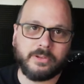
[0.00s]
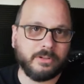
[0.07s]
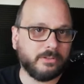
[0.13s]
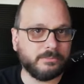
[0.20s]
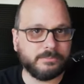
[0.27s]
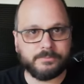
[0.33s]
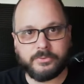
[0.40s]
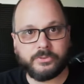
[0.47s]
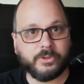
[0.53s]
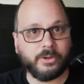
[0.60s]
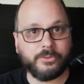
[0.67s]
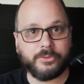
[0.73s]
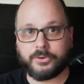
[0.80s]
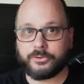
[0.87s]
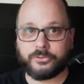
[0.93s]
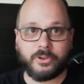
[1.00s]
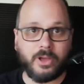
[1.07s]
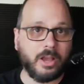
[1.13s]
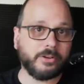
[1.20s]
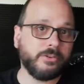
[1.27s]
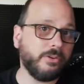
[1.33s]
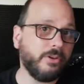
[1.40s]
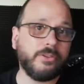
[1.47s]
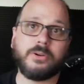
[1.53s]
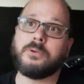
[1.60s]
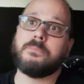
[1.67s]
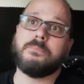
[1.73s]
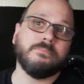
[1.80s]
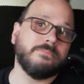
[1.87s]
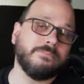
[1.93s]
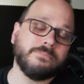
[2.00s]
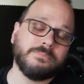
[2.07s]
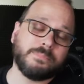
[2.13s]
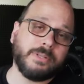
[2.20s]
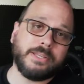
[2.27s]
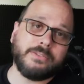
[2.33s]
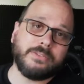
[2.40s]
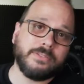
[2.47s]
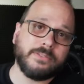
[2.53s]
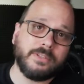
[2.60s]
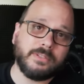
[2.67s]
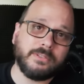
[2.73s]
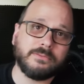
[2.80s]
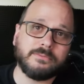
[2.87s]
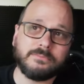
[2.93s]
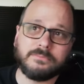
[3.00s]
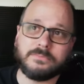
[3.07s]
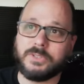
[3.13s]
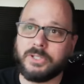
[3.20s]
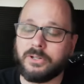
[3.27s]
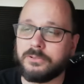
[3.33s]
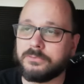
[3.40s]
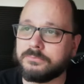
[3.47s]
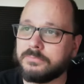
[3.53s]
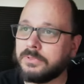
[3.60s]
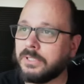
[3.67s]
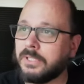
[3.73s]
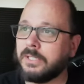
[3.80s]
they'll sell their stock to other places, and you know